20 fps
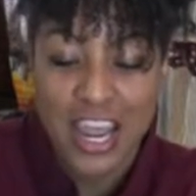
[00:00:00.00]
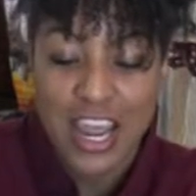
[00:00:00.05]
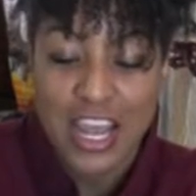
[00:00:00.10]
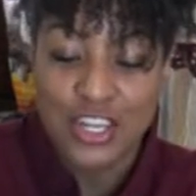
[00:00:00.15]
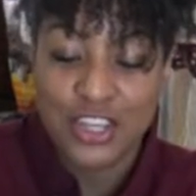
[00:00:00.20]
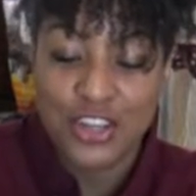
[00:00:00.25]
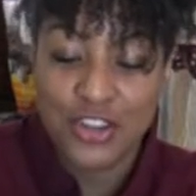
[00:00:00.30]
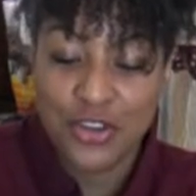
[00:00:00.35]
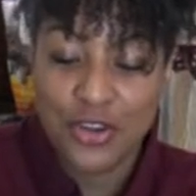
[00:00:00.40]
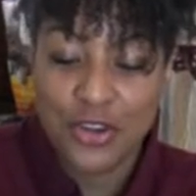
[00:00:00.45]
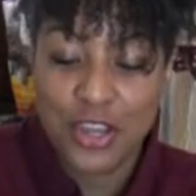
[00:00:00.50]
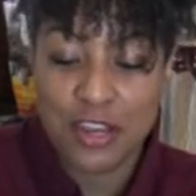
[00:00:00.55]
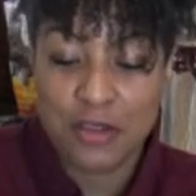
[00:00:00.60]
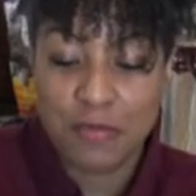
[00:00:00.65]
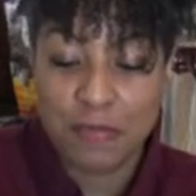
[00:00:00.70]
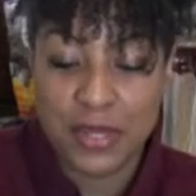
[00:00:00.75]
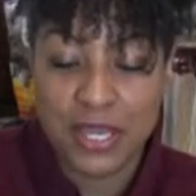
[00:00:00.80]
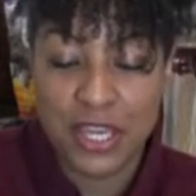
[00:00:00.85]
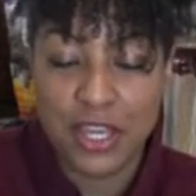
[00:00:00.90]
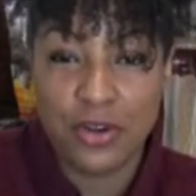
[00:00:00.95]
So you can
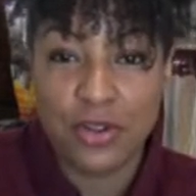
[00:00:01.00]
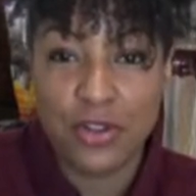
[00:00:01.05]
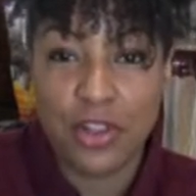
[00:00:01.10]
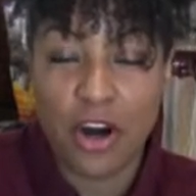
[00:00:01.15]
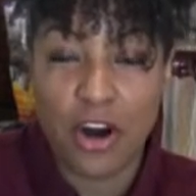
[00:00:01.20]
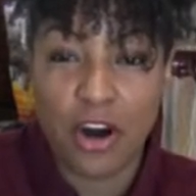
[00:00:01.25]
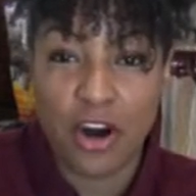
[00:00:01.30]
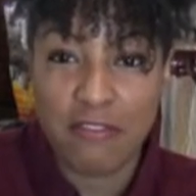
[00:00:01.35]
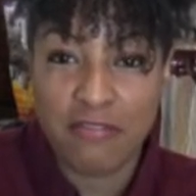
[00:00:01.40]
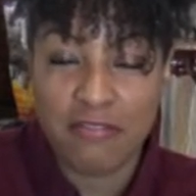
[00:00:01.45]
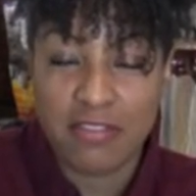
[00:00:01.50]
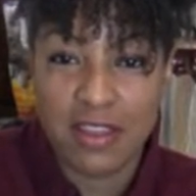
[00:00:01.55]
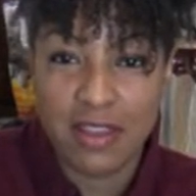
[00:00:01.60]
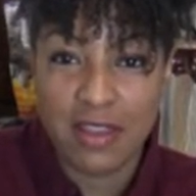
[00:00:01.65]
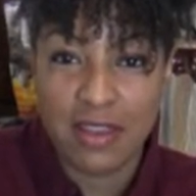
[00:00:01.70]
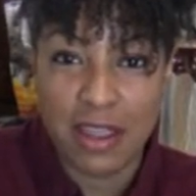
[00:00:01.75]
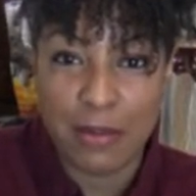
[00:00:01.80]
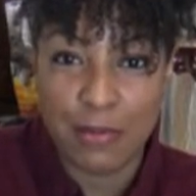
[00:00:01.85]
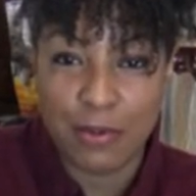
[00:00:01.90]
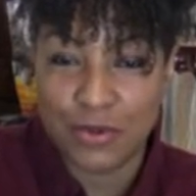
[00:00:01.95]
peel off the
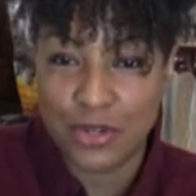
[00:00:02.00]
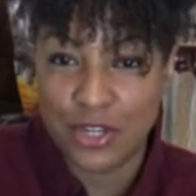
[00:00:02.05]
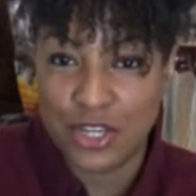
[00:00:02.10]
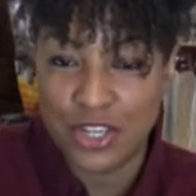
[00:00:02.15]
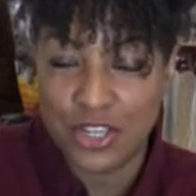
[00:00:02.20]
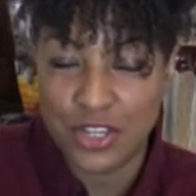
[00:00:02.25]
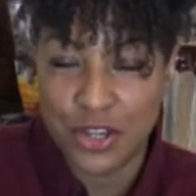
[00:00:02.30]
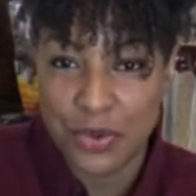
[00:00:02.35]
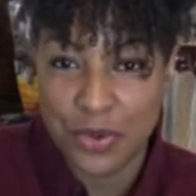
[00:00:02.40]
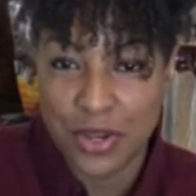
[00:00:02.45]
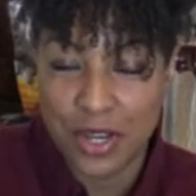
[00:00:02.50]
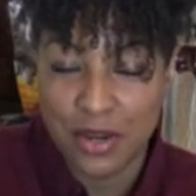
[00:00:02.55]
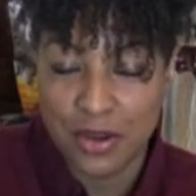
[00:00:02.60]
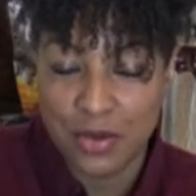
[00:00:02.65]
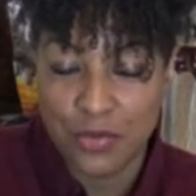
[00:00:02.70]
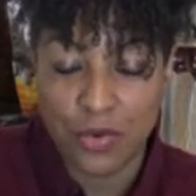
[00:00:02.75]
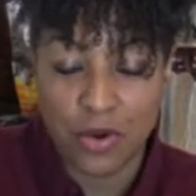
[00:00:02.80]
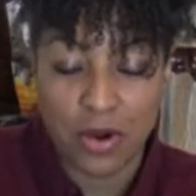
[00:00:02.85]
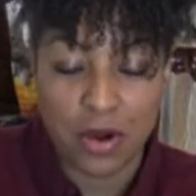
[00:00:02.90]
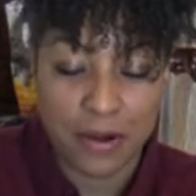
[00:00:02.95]
label, just soak it
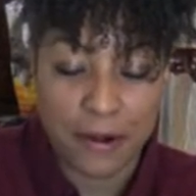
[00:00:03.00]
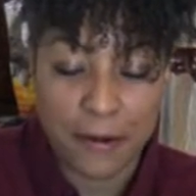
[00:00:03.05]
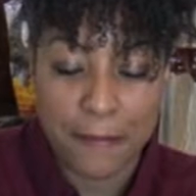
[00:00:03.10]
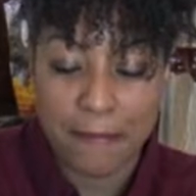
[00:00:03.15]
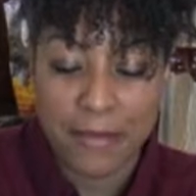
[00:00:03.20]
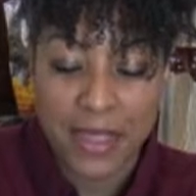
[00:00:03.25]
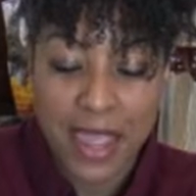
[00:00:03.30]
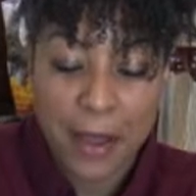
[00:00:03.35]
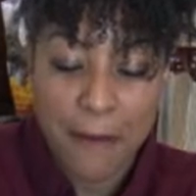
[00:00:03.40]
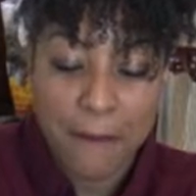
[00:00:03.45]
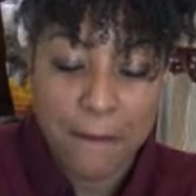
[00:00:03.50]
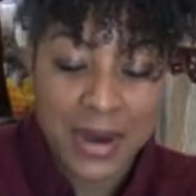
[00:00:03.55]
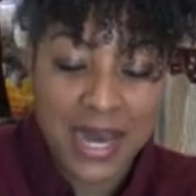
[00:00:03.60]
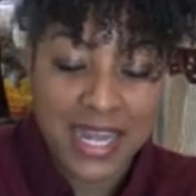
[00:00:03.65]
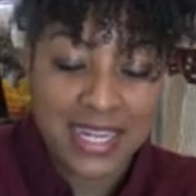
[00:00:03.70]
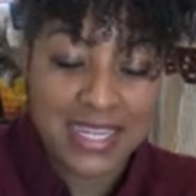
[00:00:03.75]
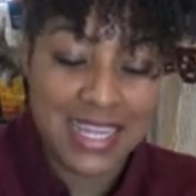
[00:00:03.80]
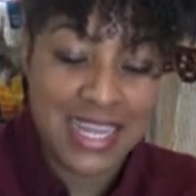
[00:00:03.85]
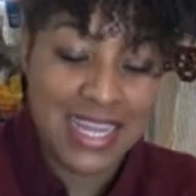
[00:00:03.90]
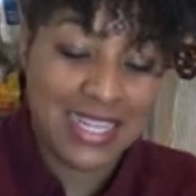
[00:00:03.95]
in water,
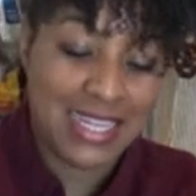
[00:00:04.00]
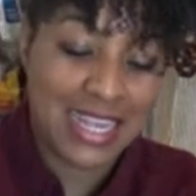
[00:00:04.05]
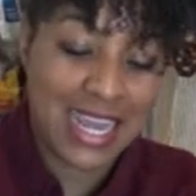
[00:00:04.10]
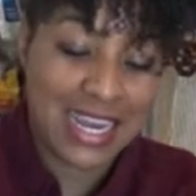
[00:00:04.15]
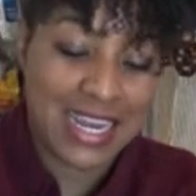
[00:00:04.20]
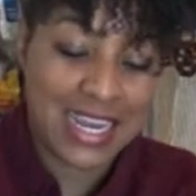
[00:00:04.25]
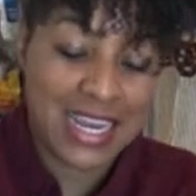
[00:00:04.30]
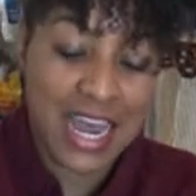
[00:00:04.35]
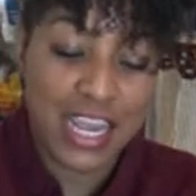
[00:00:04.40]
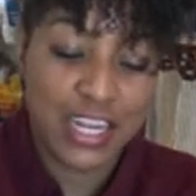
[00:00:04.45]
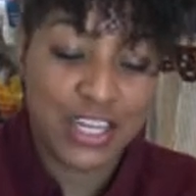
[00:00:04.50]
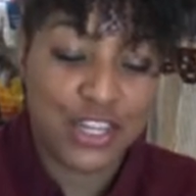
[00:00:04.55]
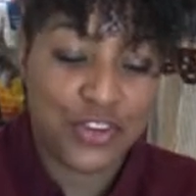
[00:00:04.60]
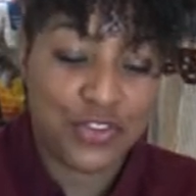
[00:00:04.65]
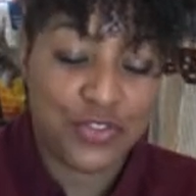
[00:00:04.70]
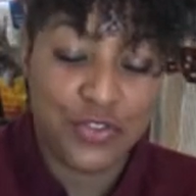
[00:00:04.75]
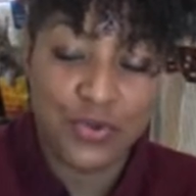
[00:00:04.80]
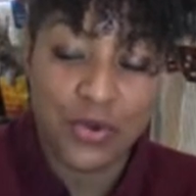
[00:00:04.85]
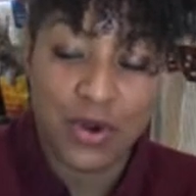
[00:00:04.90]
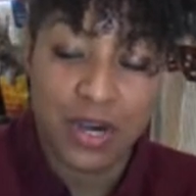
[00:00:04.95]
but it's got a nice
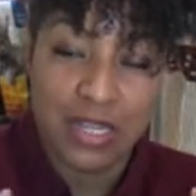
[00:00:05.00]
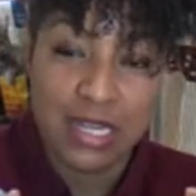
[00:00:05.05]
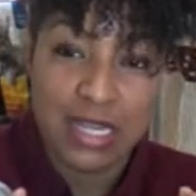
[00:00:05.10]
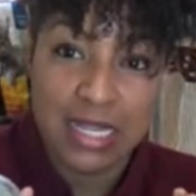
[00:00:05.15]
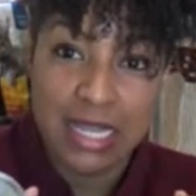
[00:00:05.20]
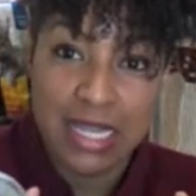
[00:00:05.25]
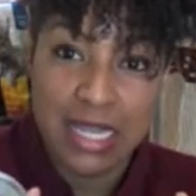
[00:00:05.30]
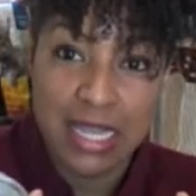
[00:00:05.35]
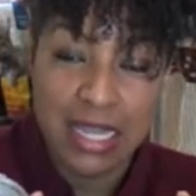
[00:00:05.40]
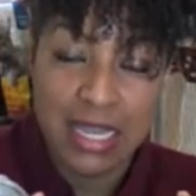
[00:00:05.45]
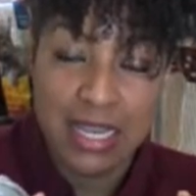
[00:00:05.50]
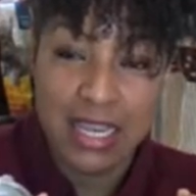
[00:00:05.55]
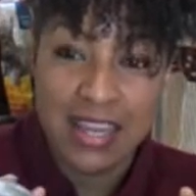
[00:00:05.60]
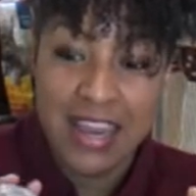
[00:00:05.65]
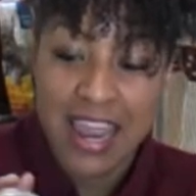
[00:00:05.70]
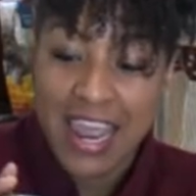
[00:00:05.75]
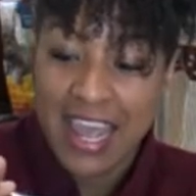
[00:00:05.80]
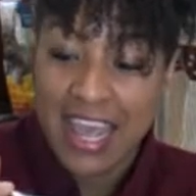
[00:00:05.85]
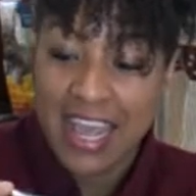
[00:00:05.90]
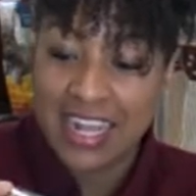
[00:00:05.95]
screw-on lid.
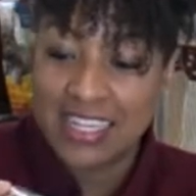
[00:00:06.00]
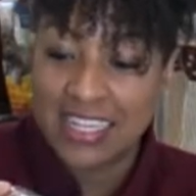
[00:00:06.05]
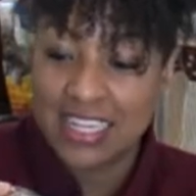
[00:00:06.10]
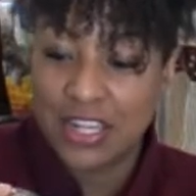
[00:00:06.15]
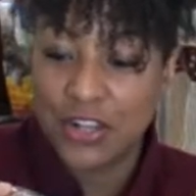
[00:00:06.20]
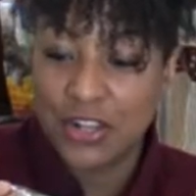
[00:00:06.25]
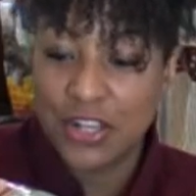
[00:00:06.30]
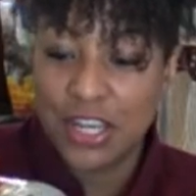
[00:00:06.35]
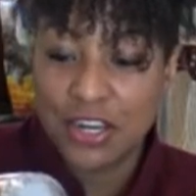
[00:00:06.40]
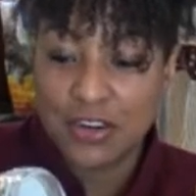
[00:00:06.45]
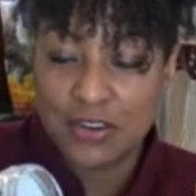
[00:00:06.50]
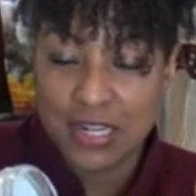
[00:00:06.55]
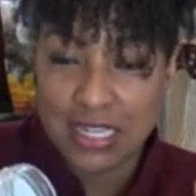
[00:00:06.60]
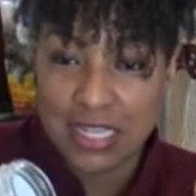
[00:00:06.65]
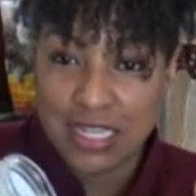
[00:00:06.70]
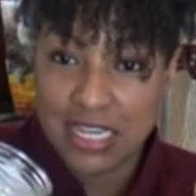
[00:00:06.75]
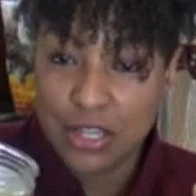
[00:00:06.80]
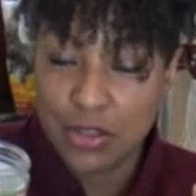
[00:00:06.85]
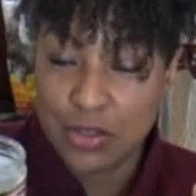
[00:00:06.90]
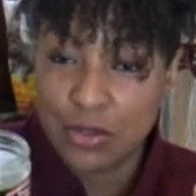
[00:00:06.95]
It's clear, it's
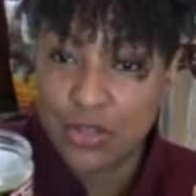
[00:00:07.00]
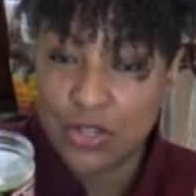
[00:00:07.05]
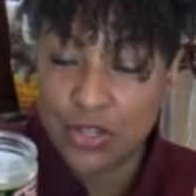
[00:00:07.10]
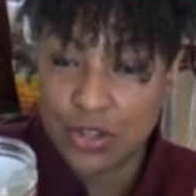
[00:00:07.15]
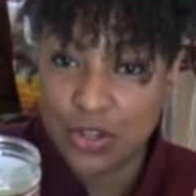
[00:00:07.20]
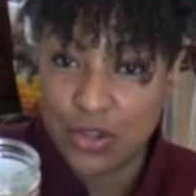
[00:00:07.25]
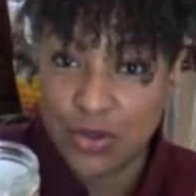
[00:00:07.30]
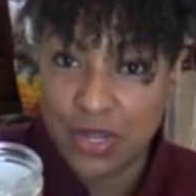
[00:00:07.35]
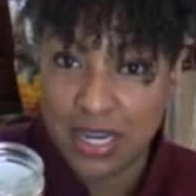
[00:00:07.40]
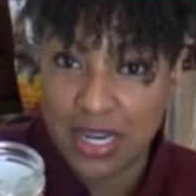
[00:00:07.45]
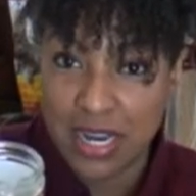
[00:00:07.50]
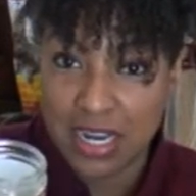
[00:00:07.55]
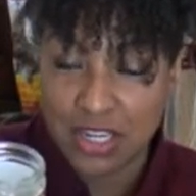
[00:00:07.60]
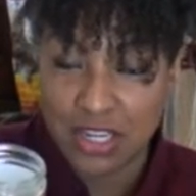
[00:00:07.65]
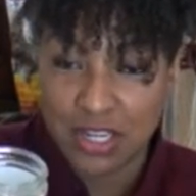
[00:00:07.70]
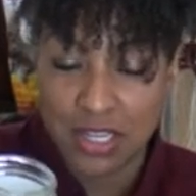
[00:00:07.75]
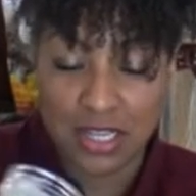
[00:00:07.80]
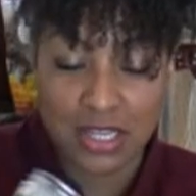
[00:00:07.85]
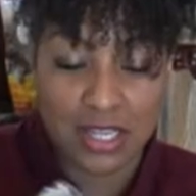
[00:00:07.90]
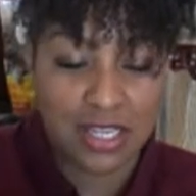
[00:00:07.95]
see-through, so you can
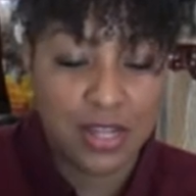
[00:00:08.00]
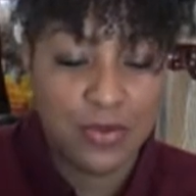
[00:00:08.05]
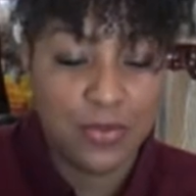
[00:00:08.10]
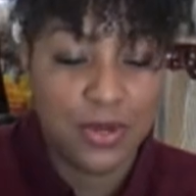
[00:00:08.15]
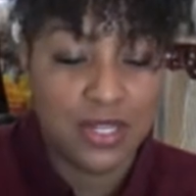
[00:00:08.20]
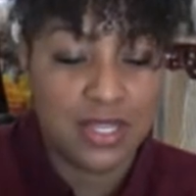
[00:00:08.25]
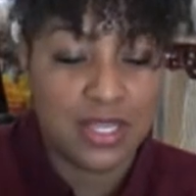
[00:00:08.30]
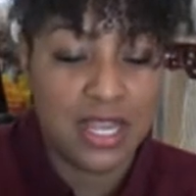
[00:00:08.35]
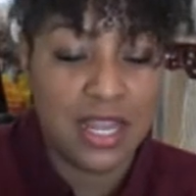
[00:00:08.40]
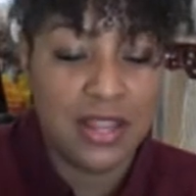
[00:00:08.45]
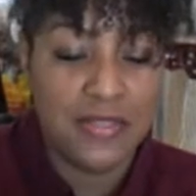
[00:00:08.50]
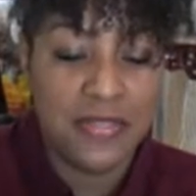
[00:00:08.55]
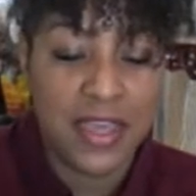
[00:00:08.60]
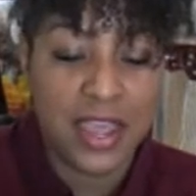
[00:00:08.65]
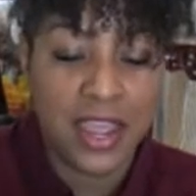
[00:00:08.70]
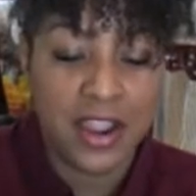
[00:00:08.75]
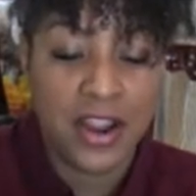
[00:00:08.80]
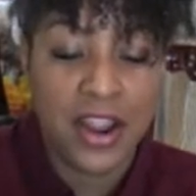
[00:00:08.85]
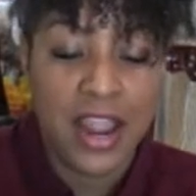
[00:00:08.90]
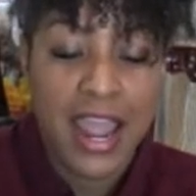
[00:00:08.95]
actually see what's in
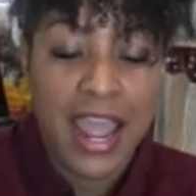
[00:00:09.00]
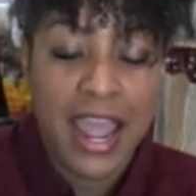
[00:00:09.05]
there.